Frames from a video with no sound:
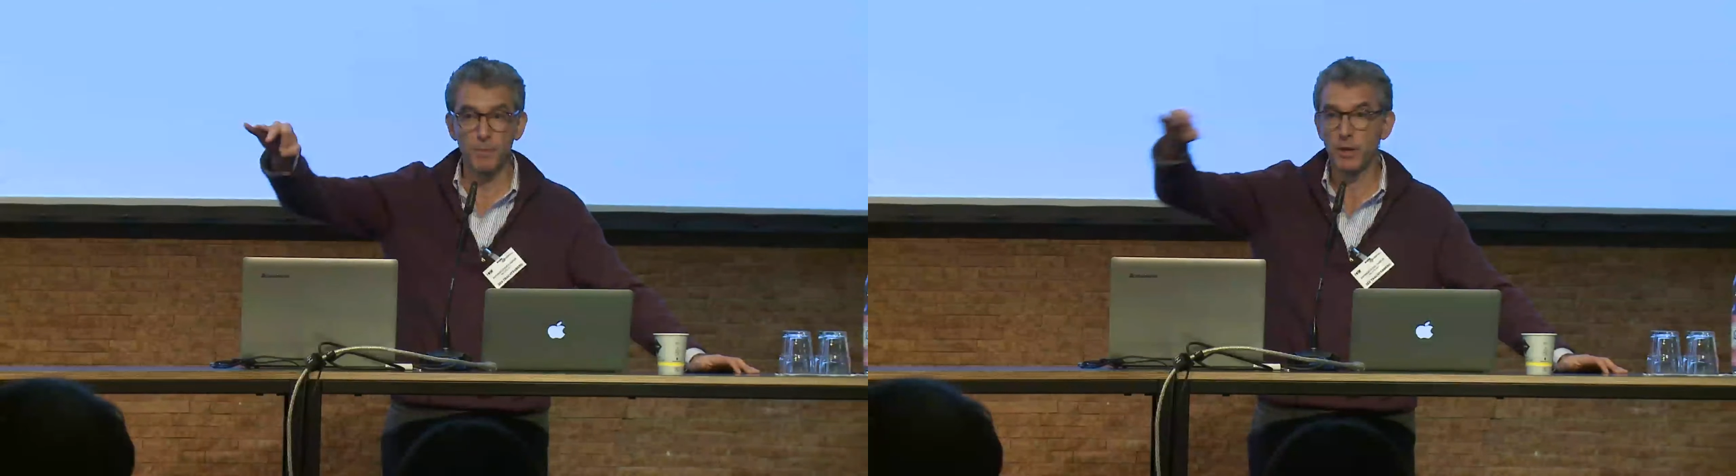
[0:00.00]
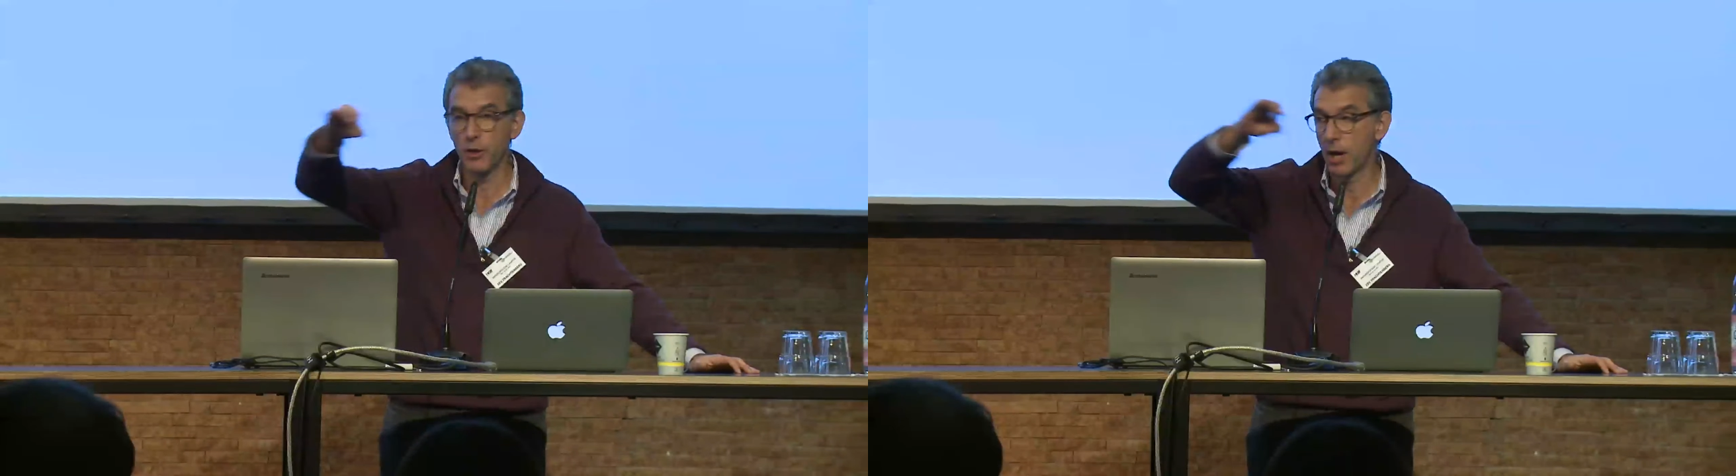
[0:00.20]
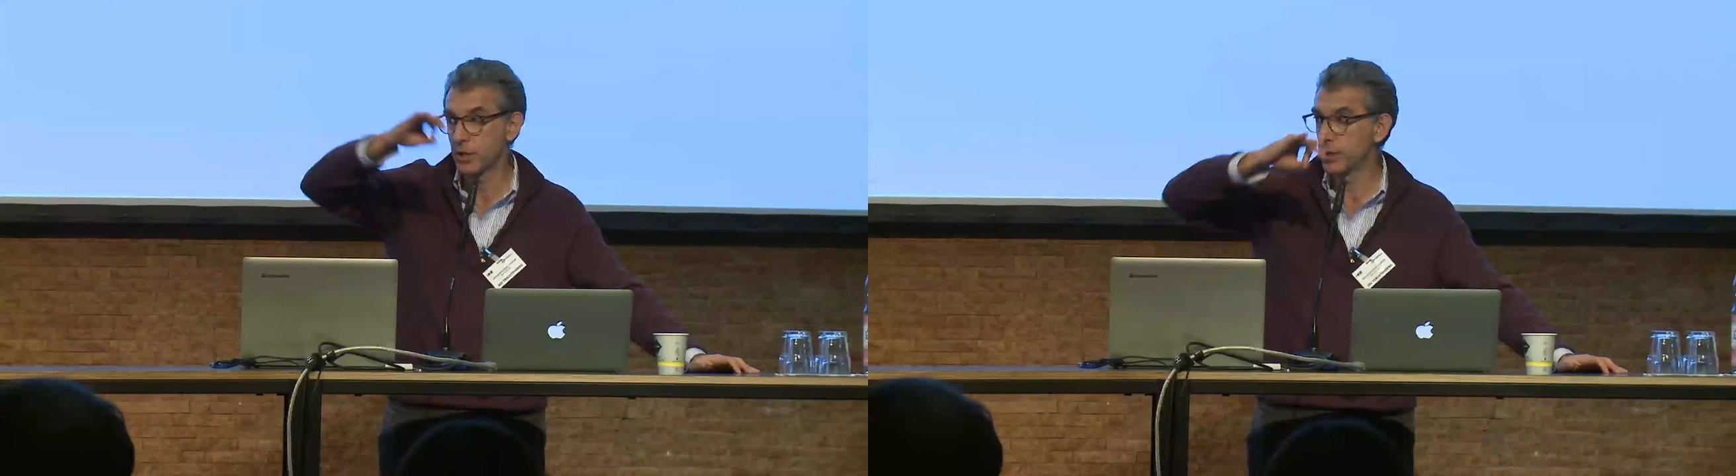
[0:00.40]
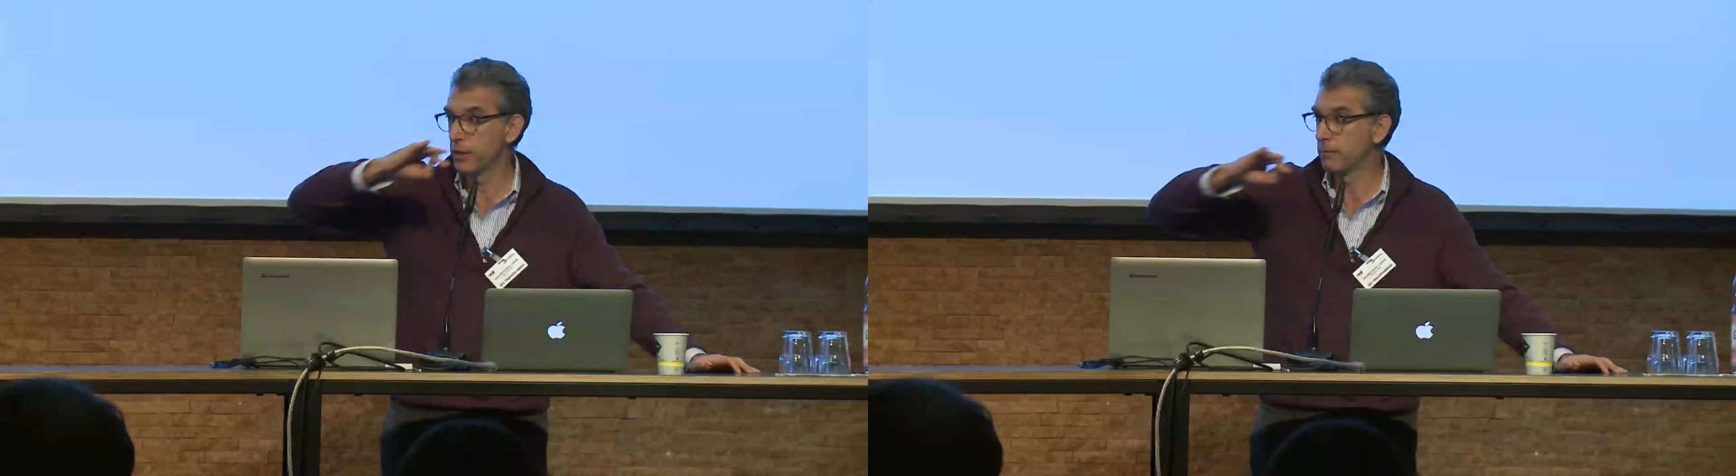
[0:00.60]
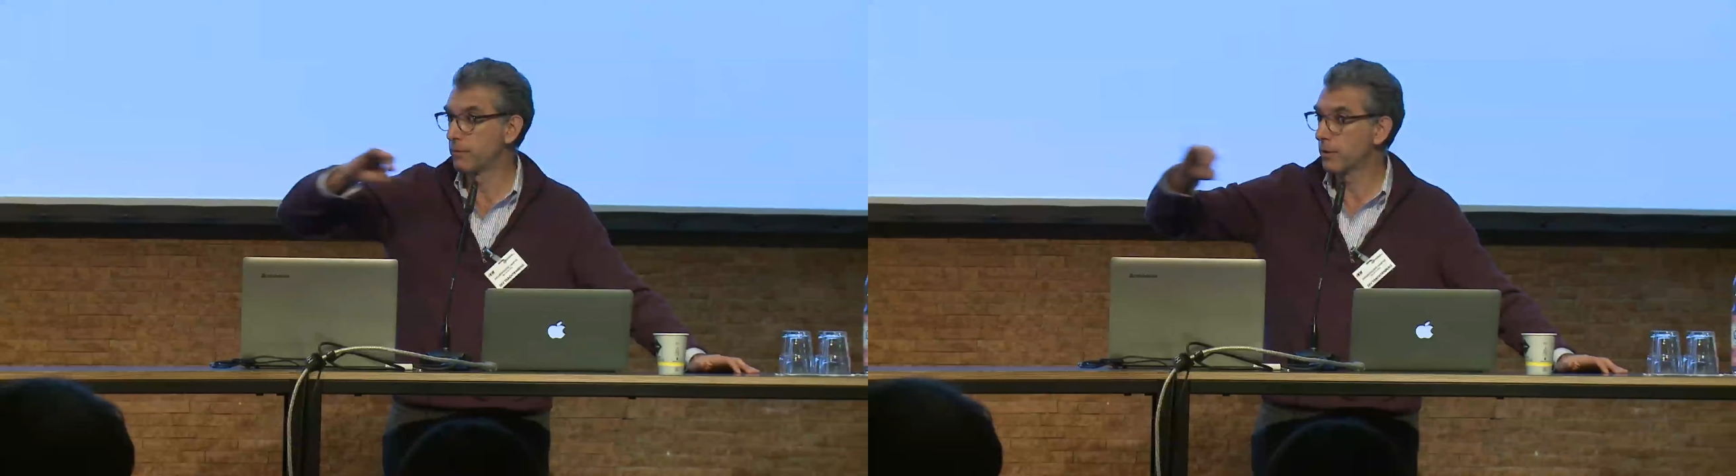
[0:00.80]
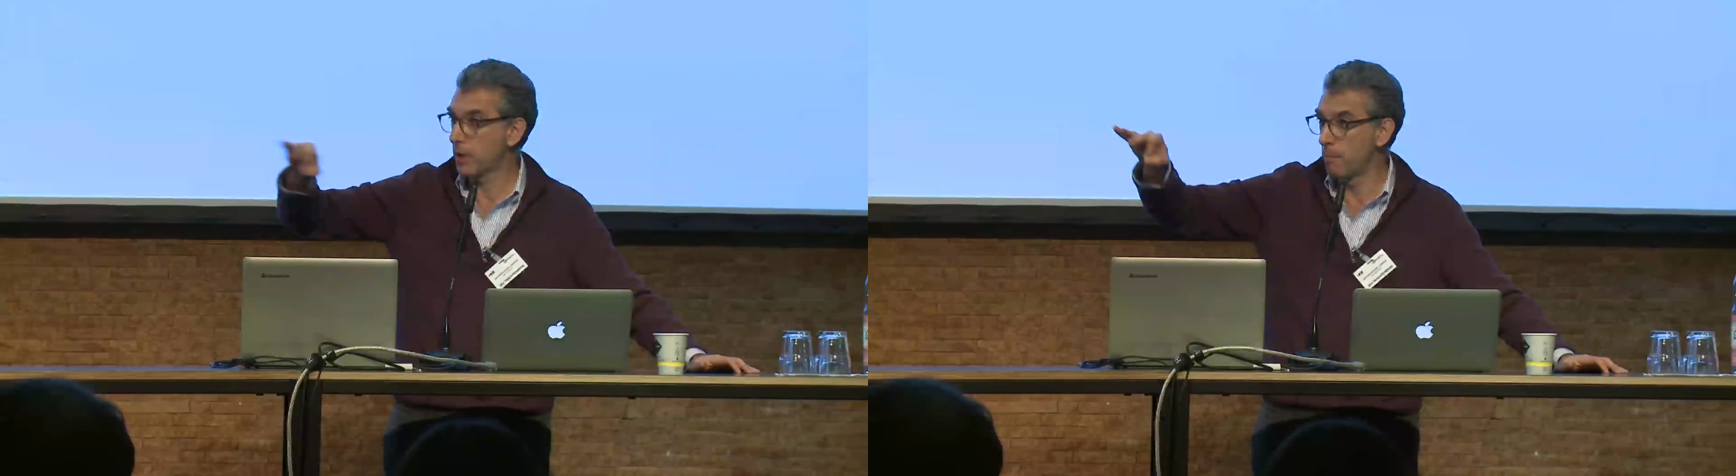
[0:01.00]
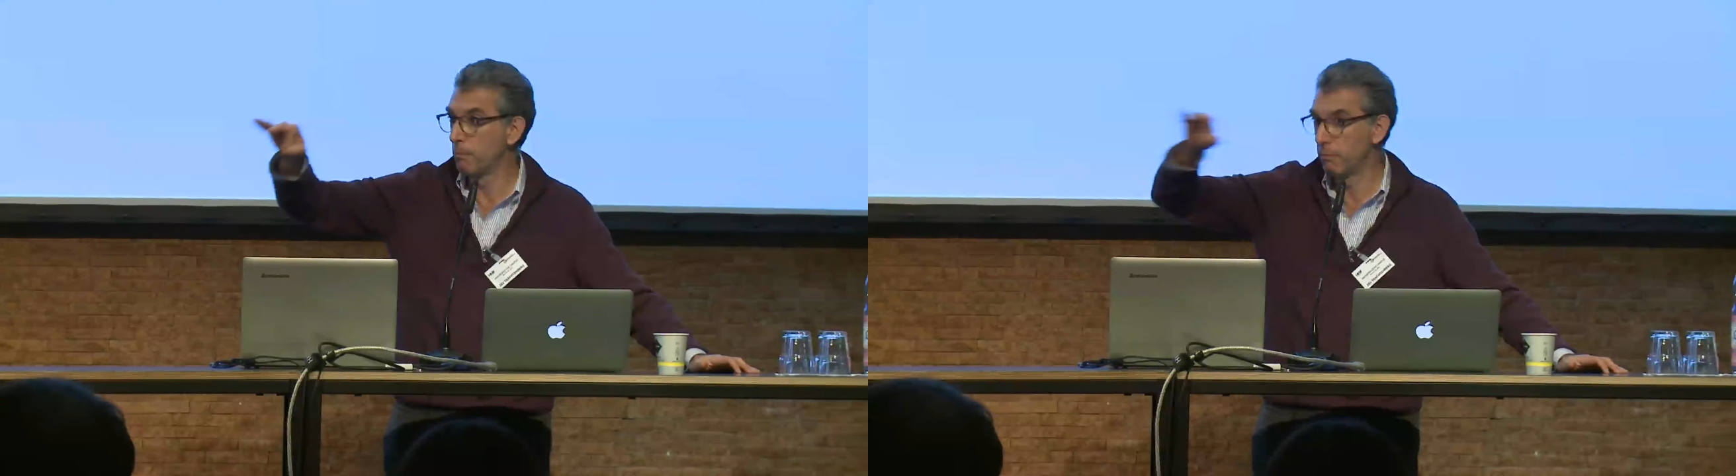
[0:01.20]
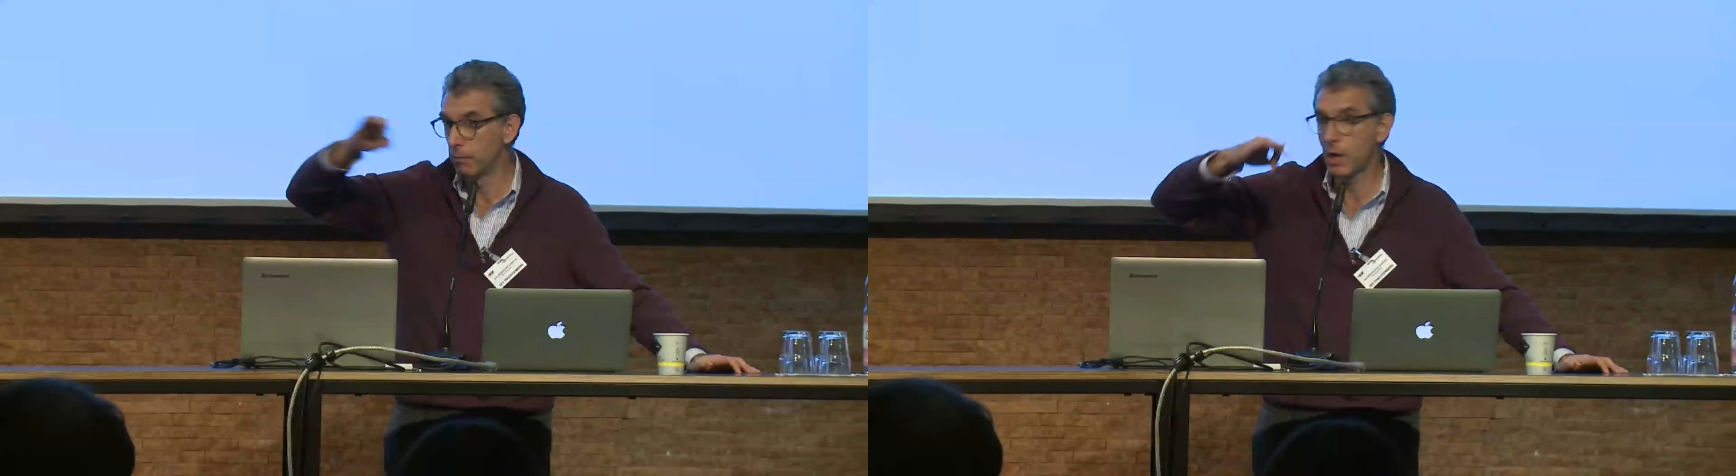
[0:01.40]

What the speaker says: of the thoughts that have come